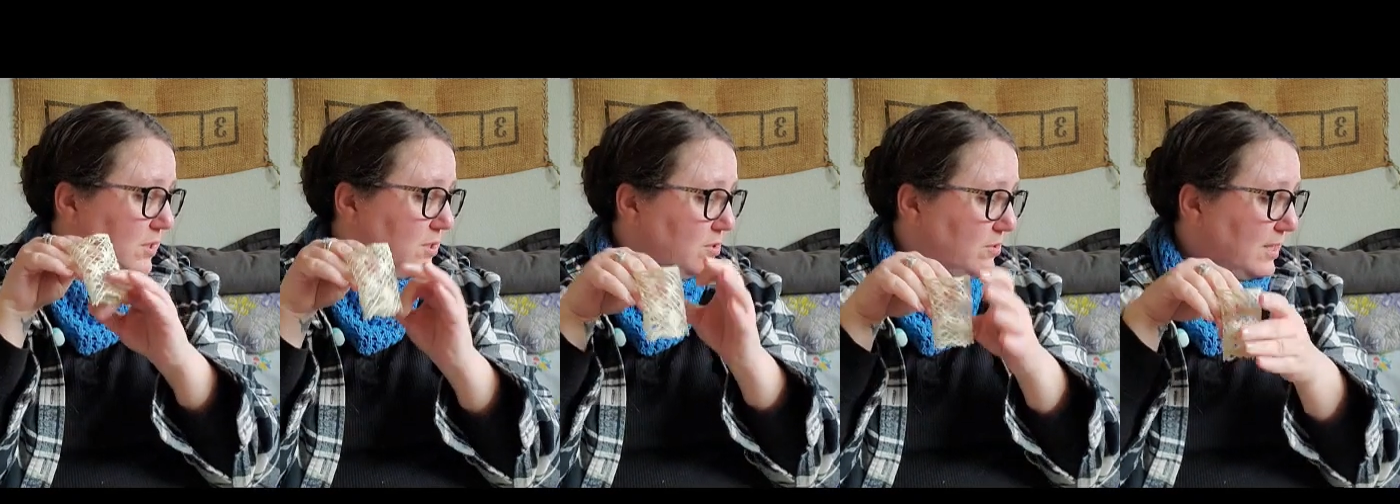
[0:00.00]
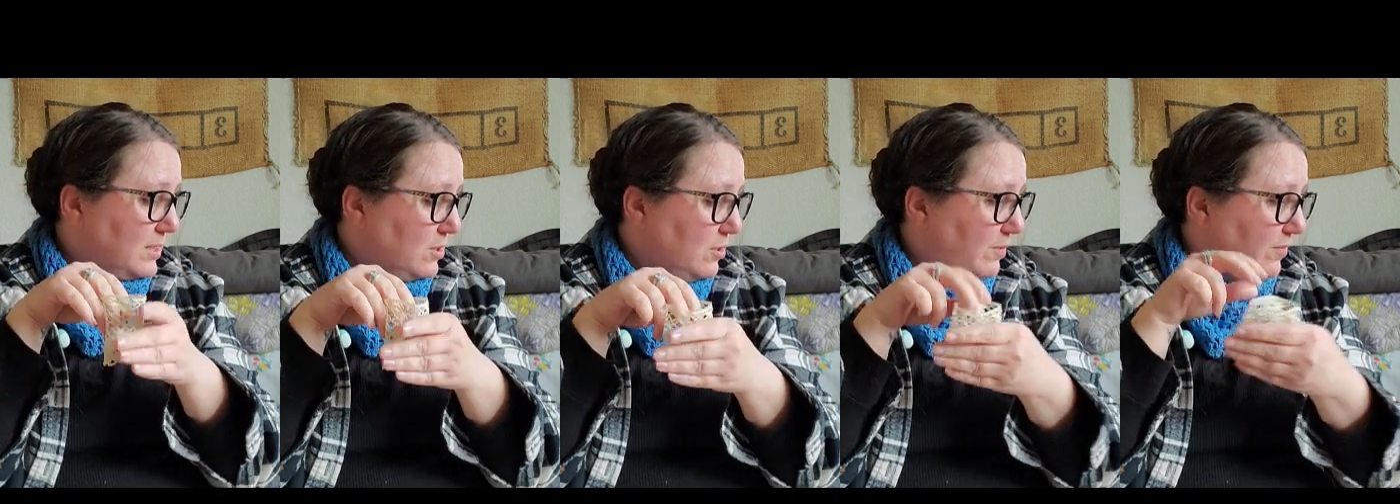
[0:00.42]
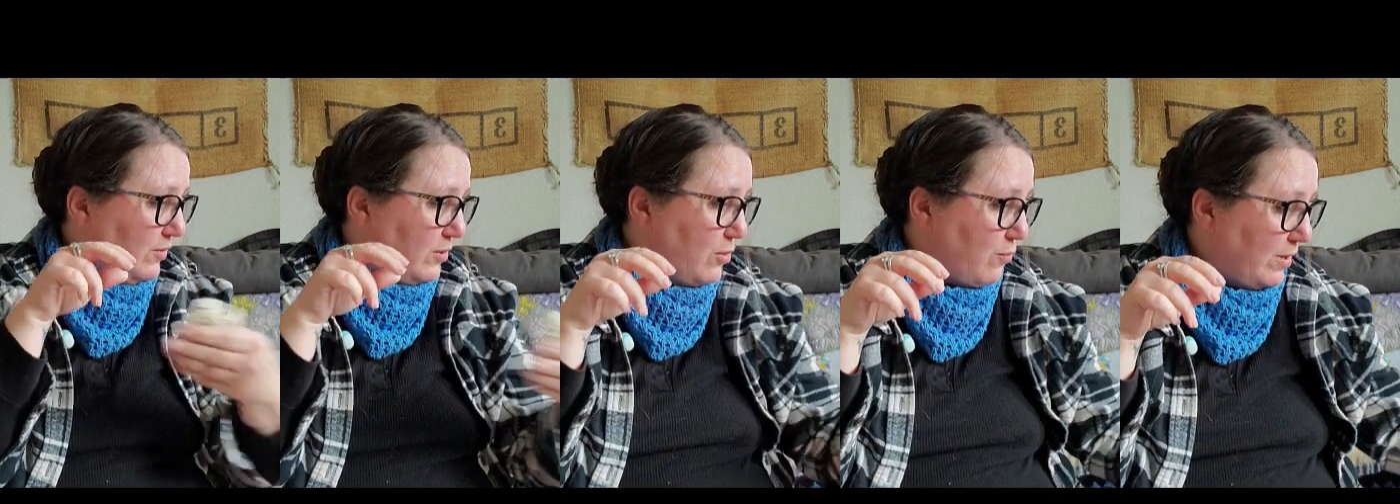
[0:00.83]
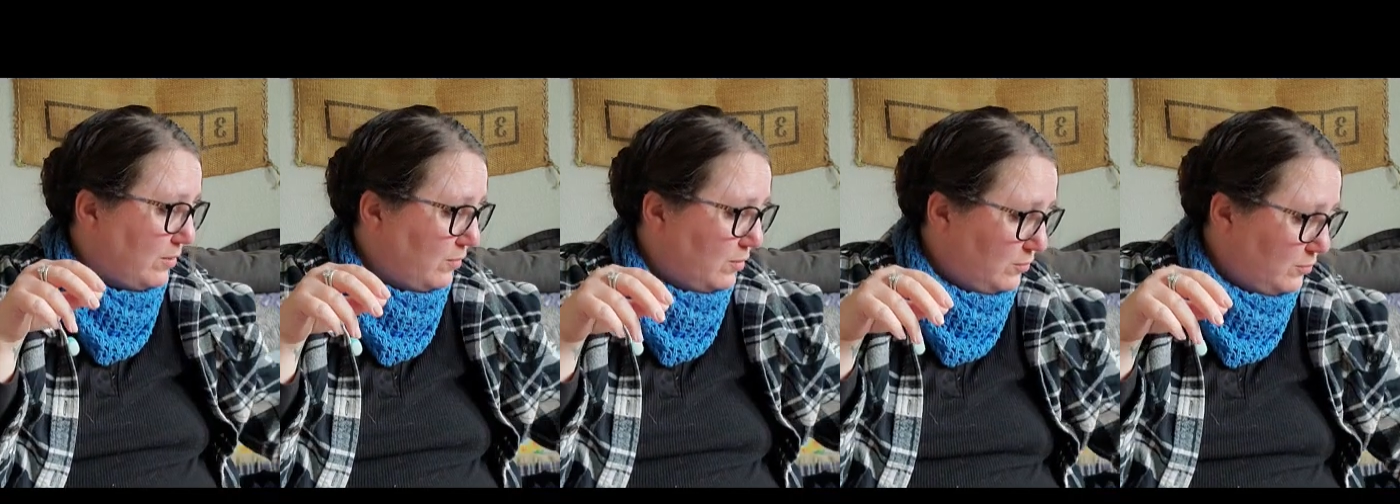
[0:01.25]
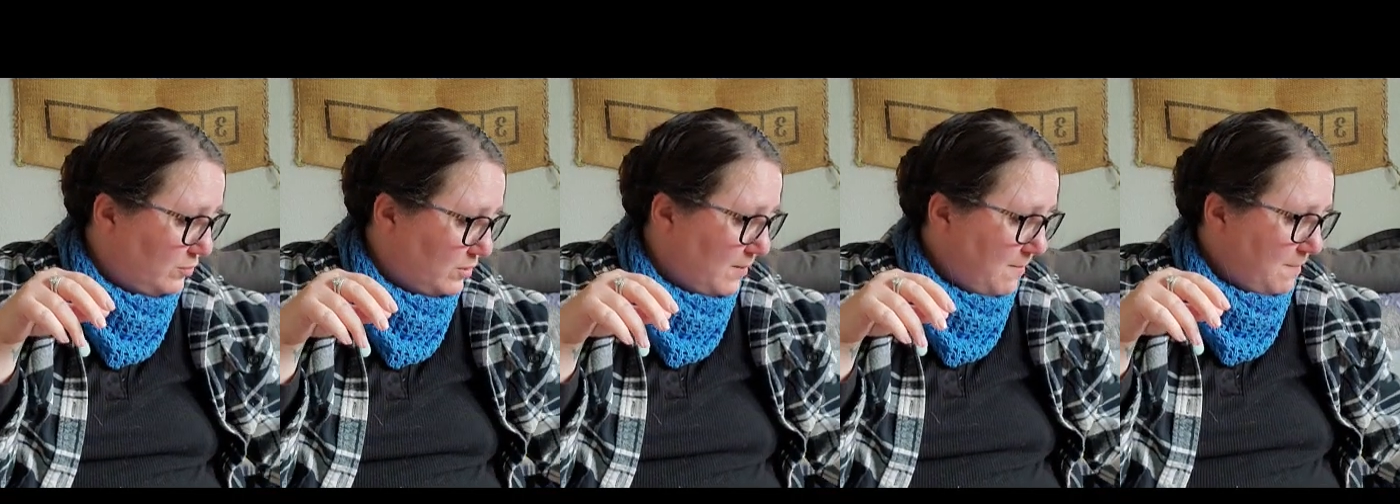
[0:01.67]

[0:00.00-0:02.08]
So that's going to be for the thread rolls.